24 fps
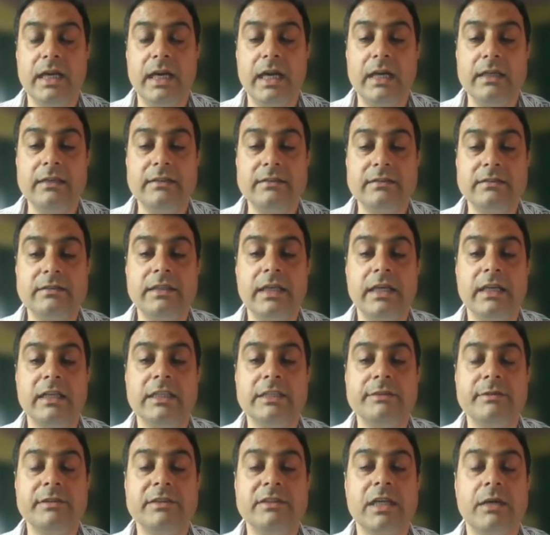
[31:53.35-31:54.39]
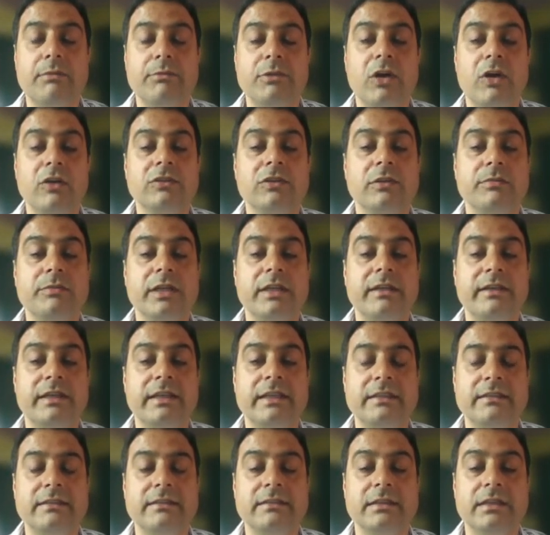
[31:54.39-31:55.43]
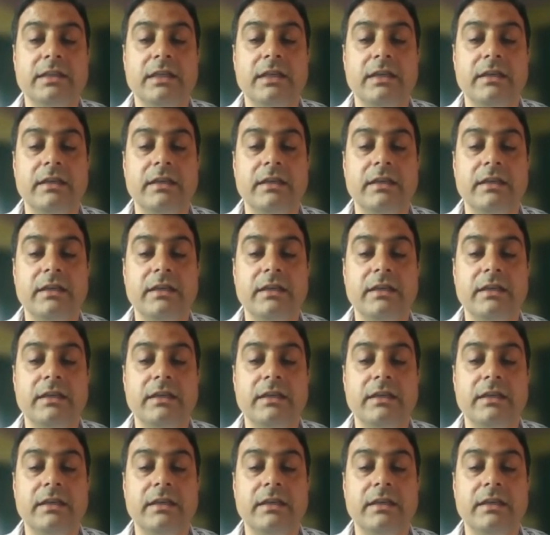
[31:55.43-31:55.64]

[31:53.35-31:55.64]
And there has been some loss of the trees